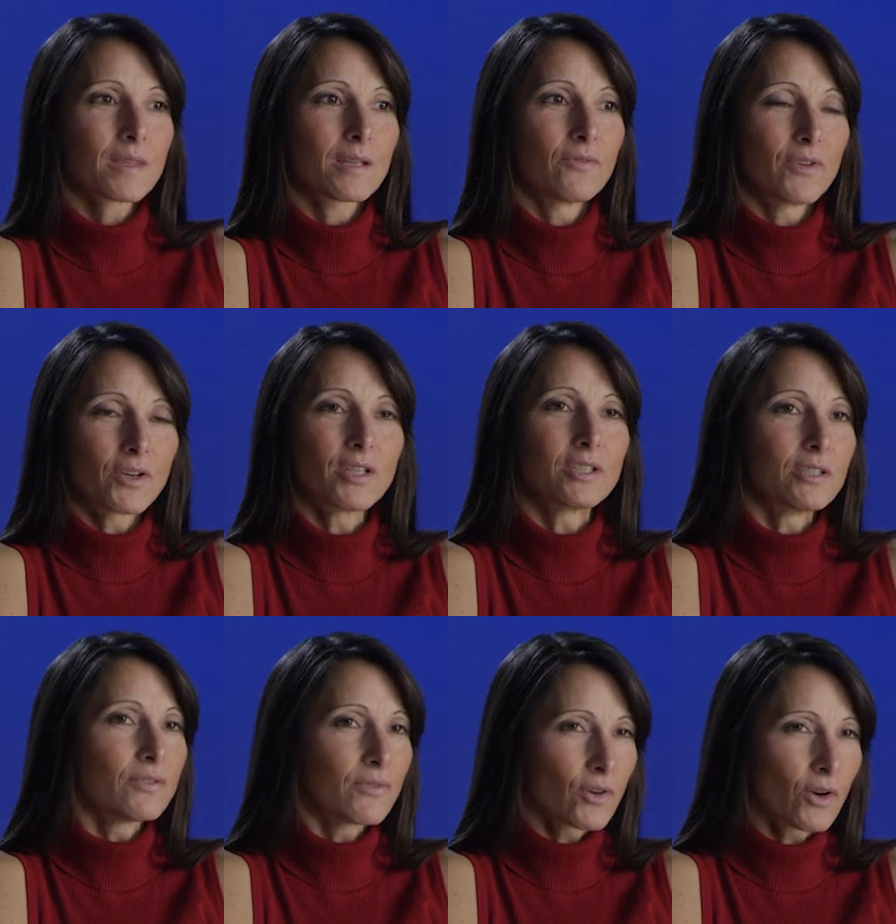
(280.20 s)
a very
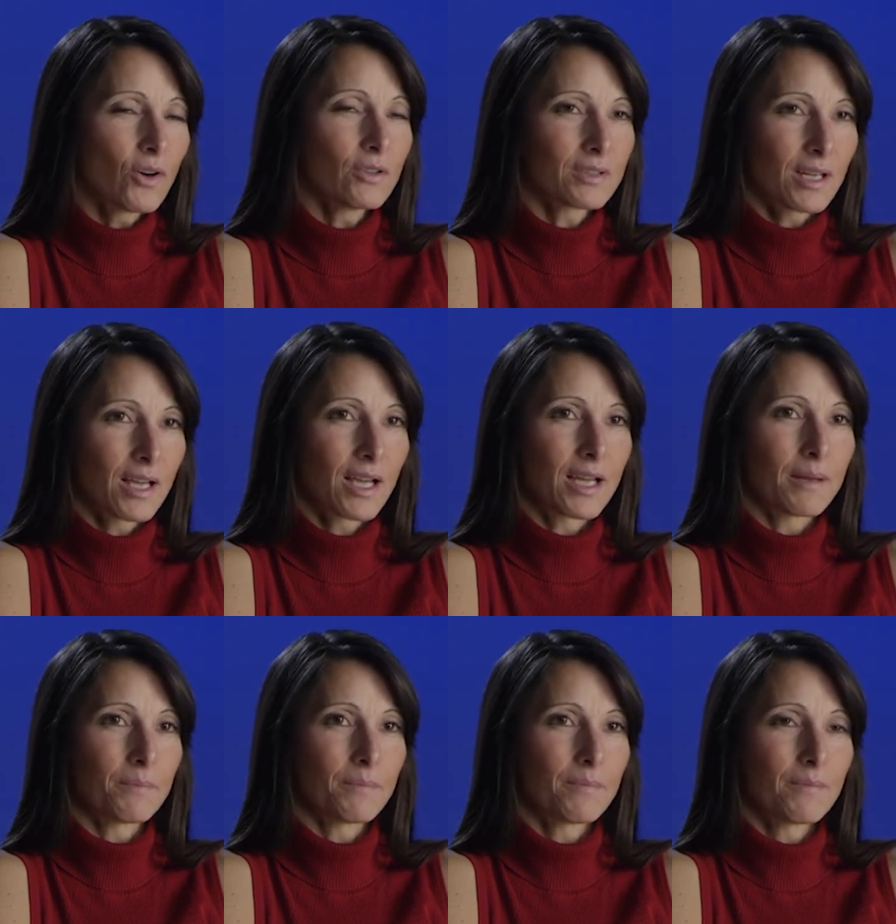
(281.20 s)
difficult
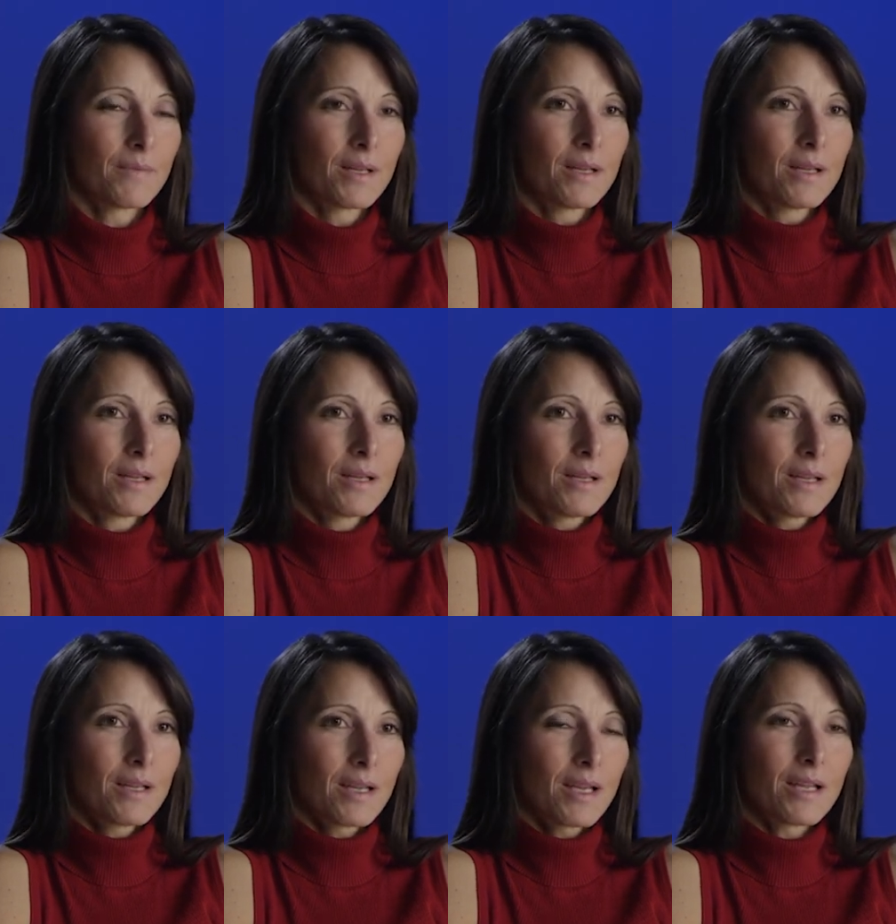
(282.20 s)
time
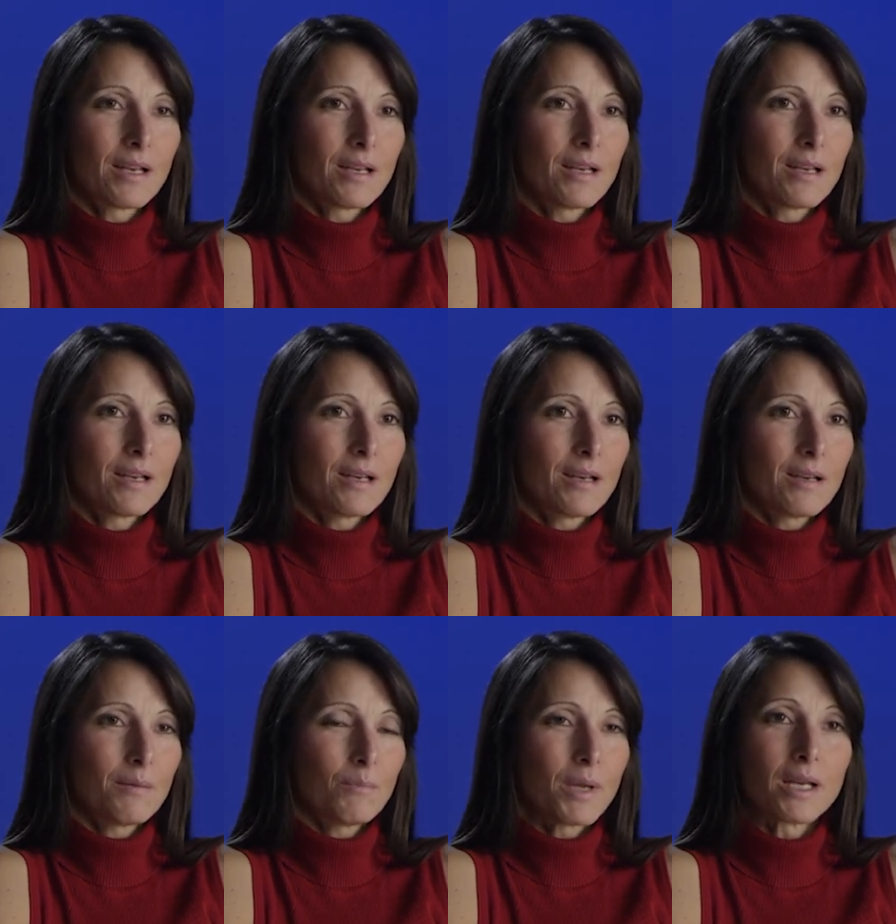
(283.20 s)
and
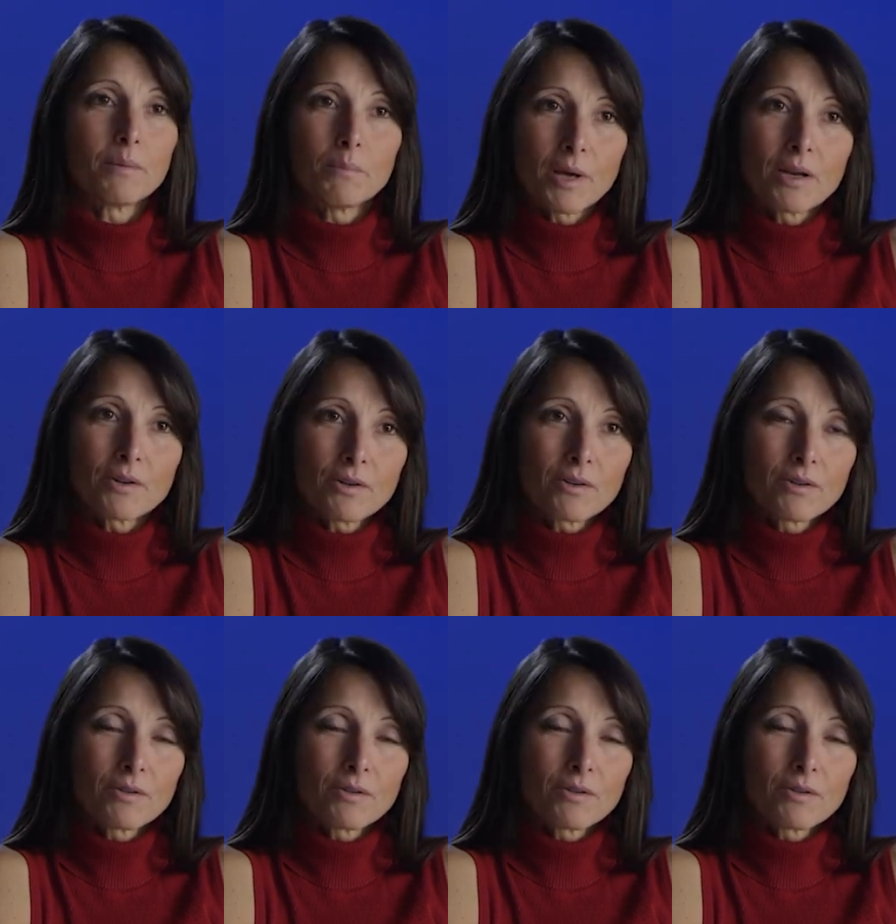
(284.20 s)
made it better